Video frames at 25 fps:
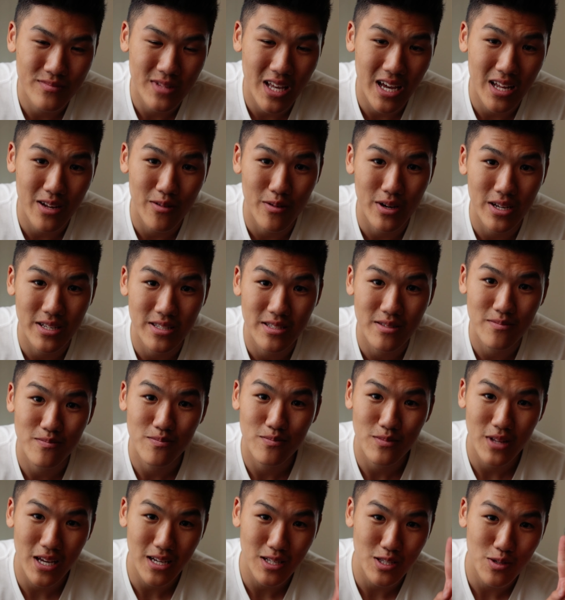Anyways,
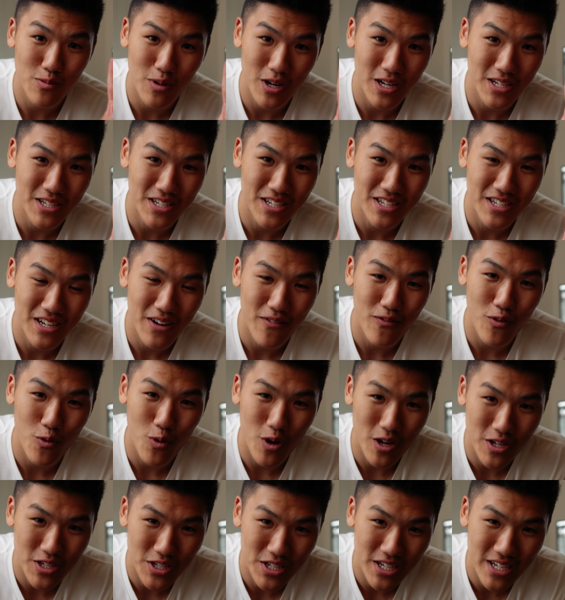thanks so much for
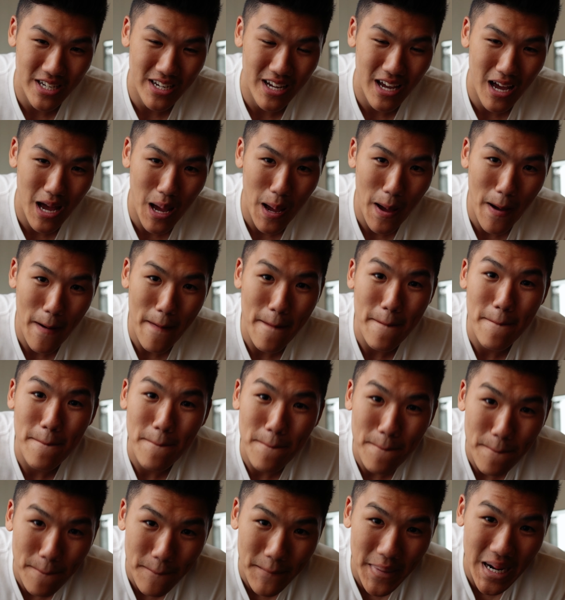watching.
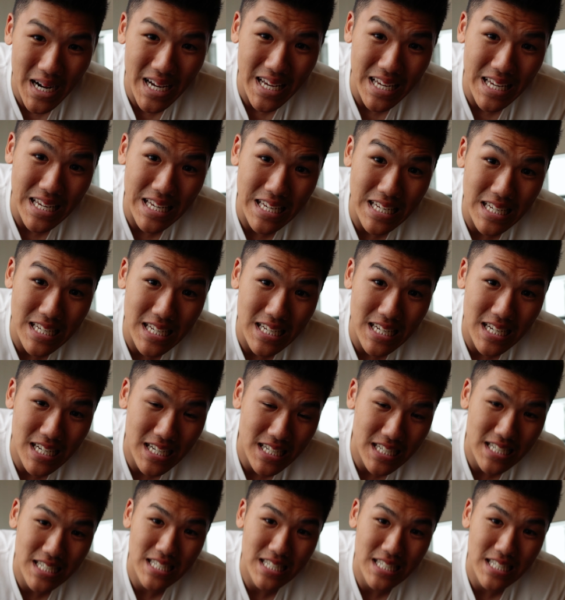Bye.